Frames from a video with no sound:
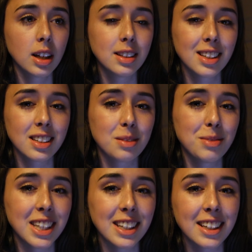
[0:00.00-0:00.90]
it doesn't
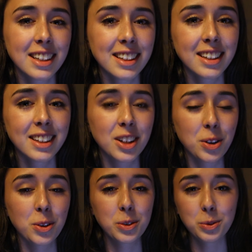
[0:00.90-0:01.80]
mean
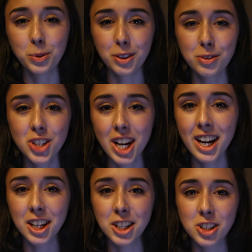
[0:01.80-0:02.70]
we've
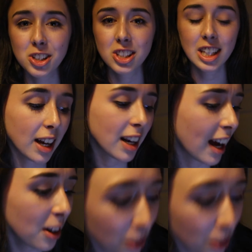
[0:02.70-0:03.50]
changed. And I